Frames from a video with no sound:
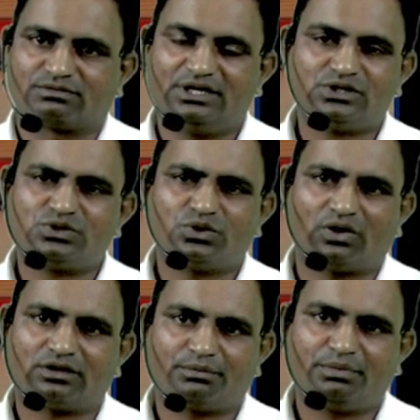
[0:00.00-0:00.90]
It is
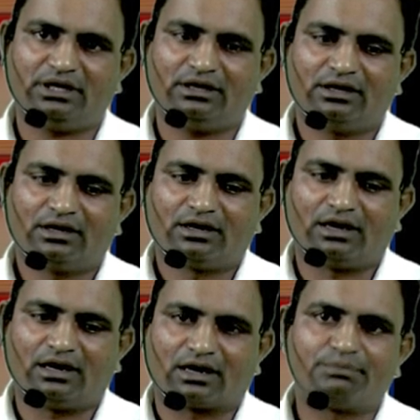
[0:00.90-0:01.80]
not be
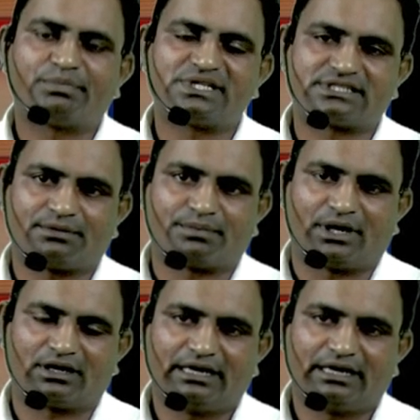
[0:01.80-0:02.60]
uh, compulsory part.